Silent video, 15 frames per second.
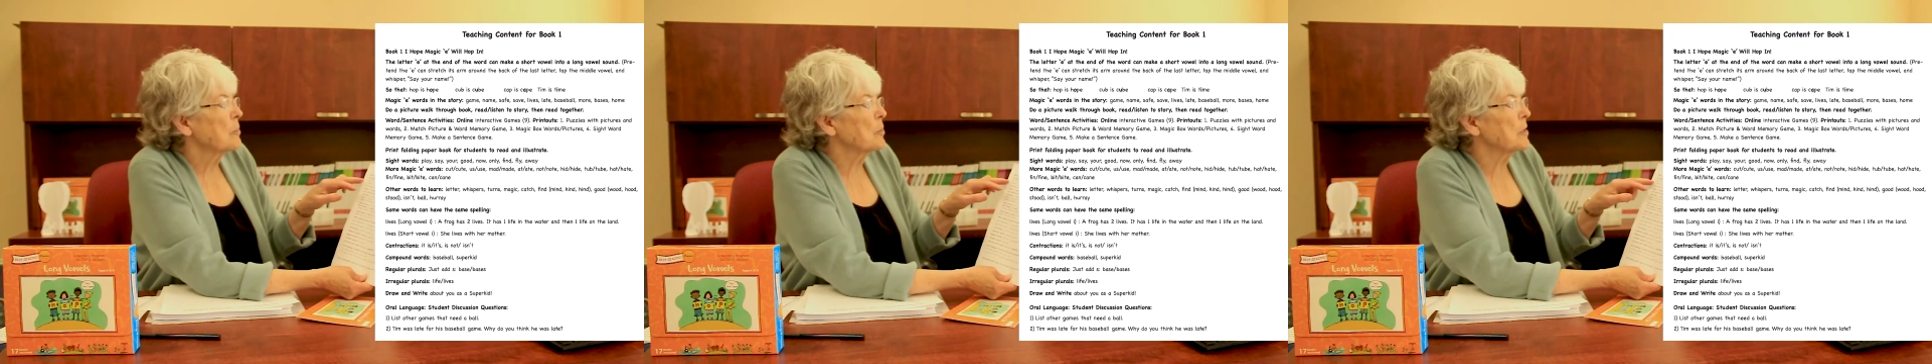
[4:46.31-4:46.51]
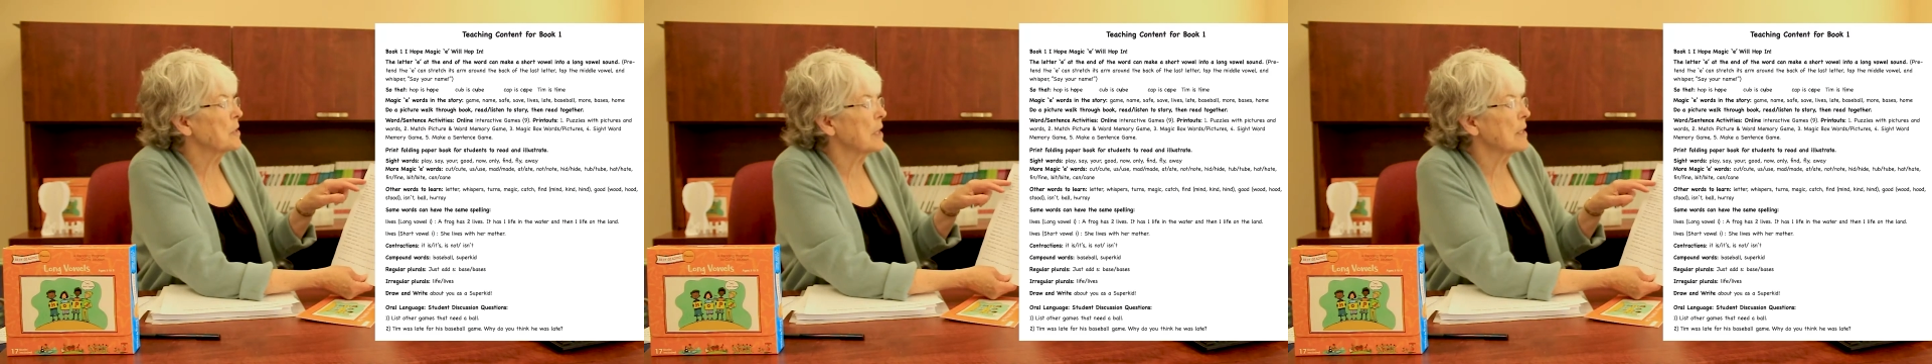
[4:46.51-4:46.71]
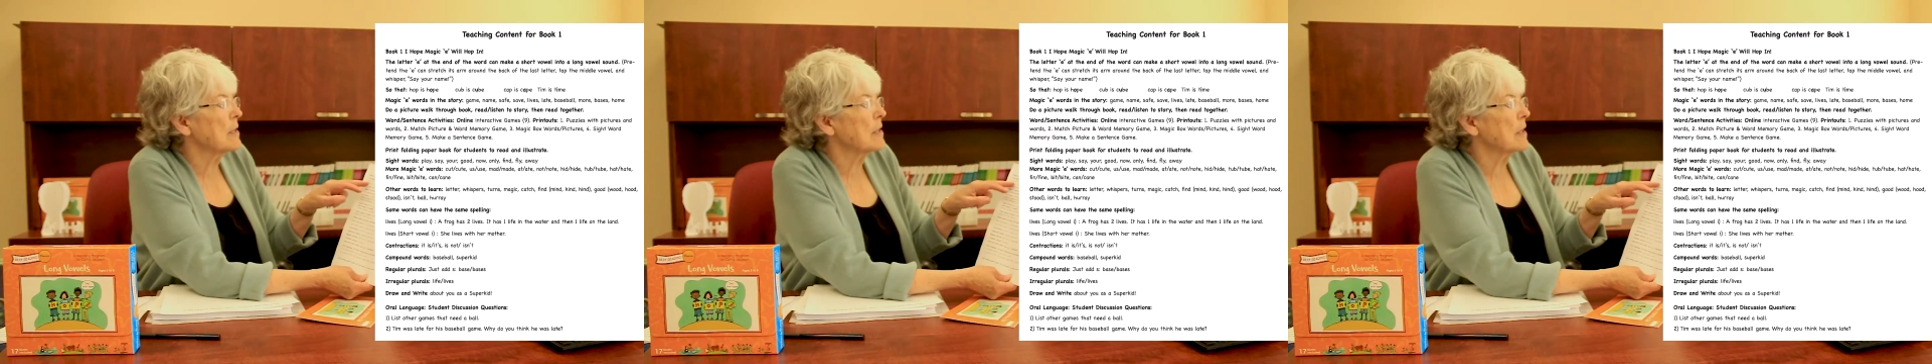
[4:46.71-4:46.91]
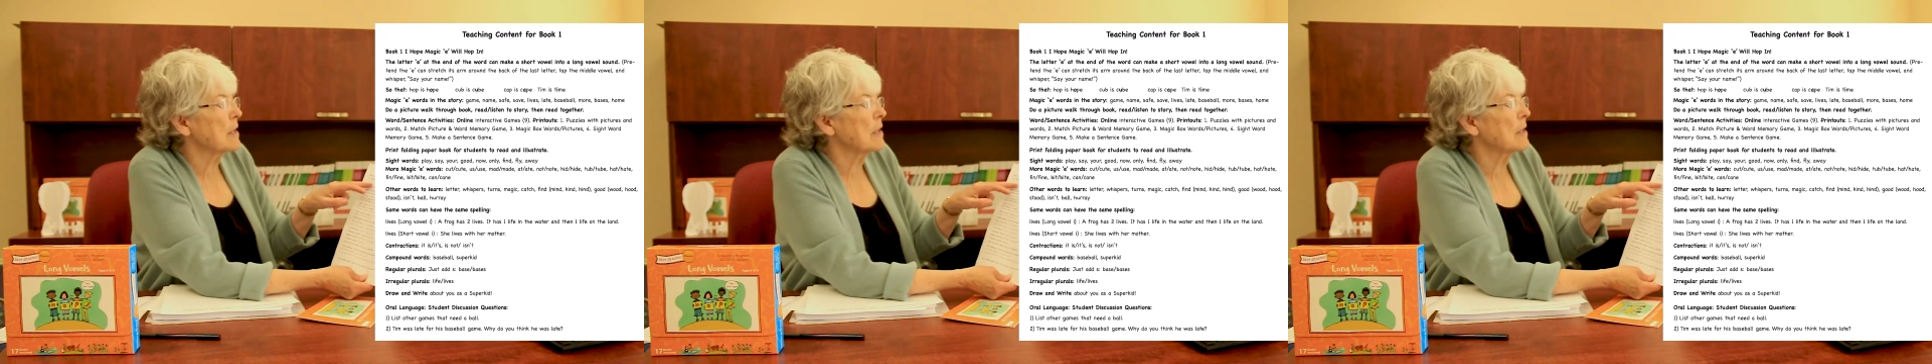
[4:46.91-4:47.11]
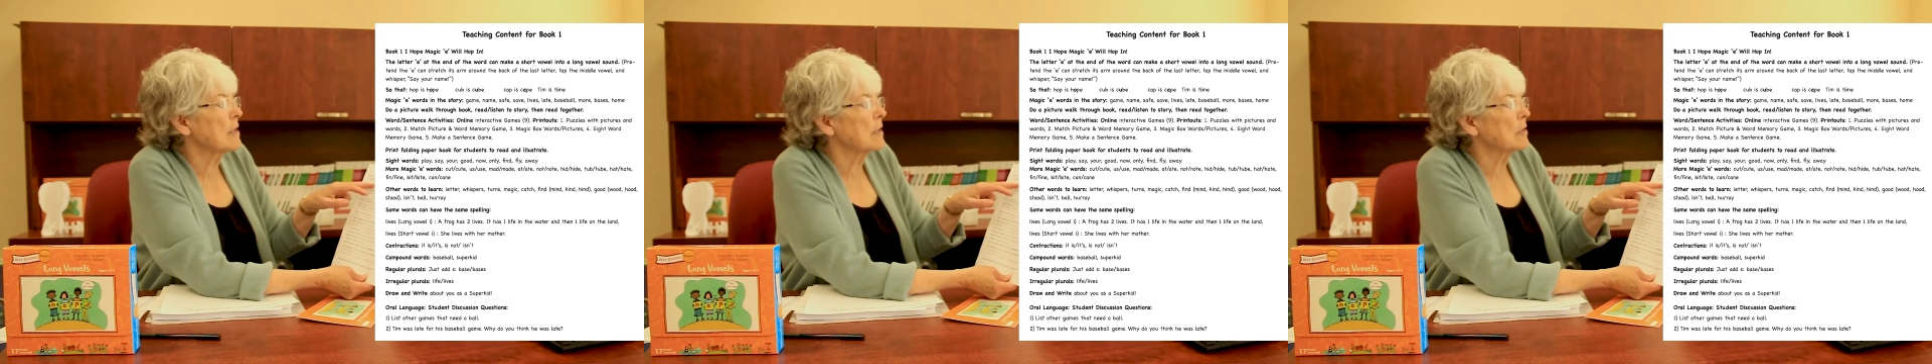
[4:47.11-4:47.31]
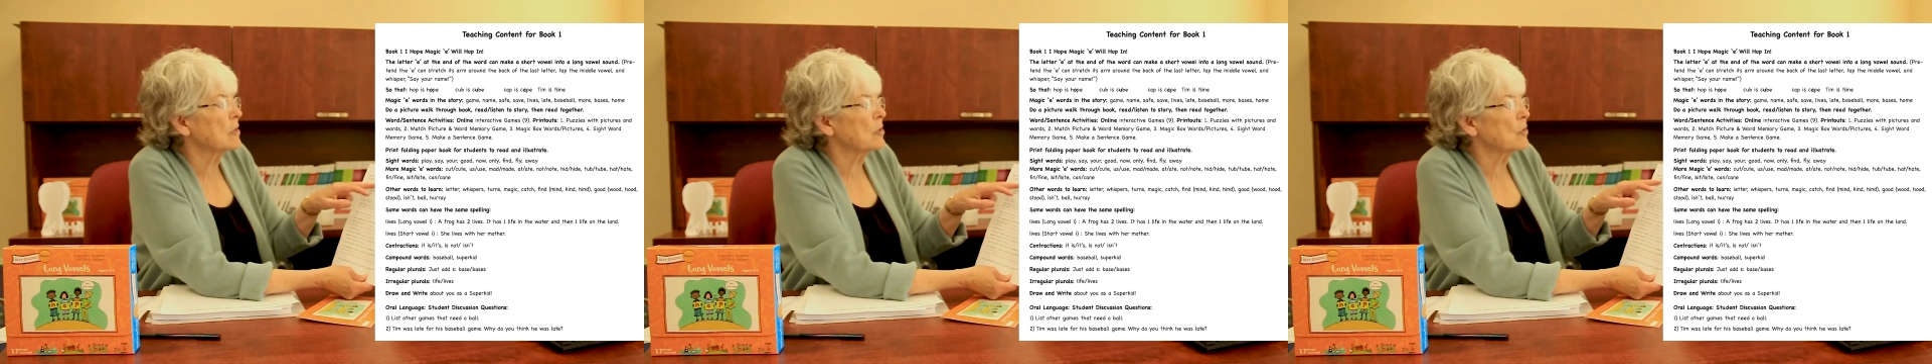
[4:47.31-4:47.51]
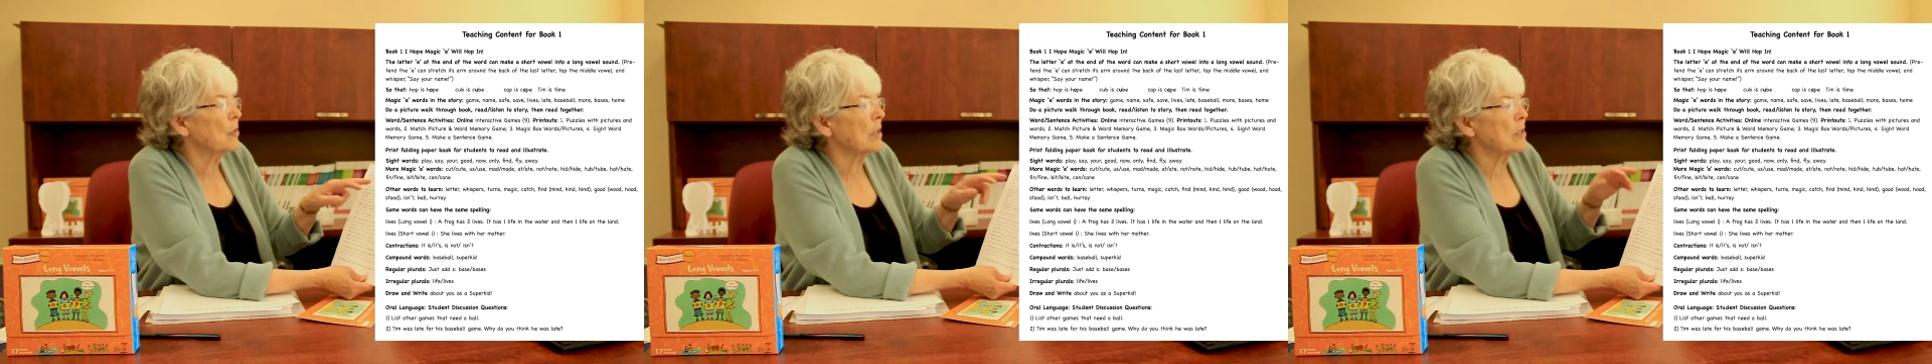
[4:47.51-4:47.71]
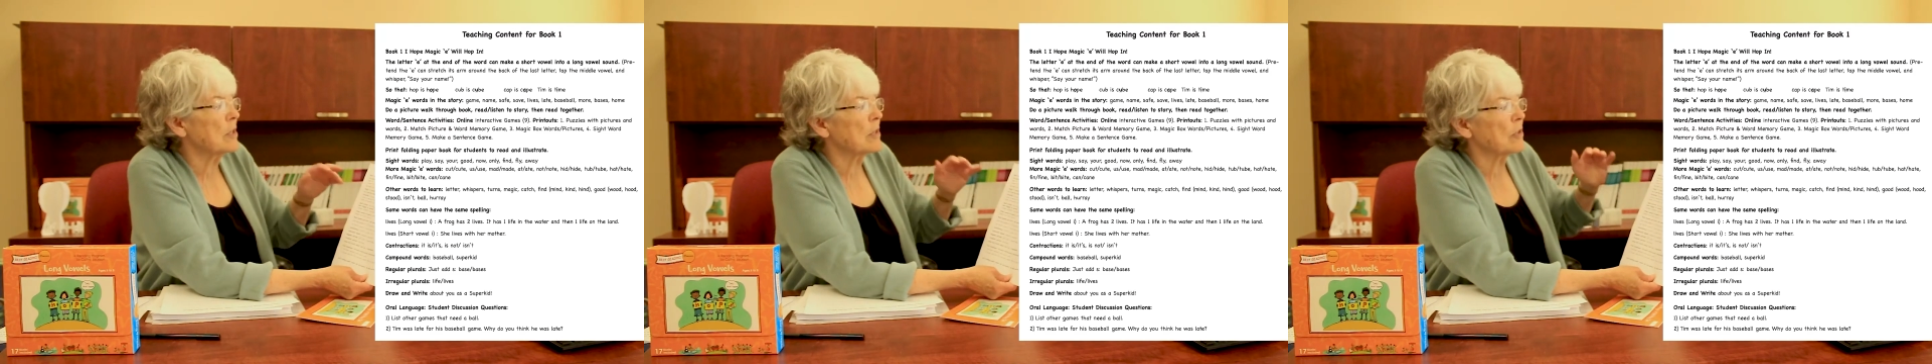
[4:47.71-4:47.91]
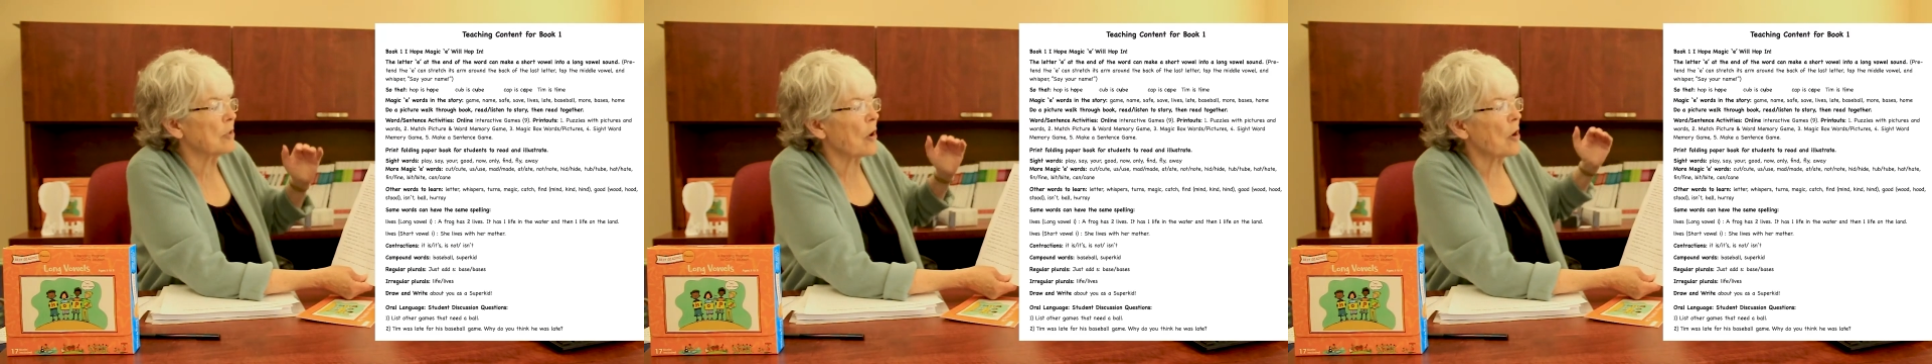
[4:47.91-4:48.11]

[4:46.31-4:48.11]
Pretend the E can stretch its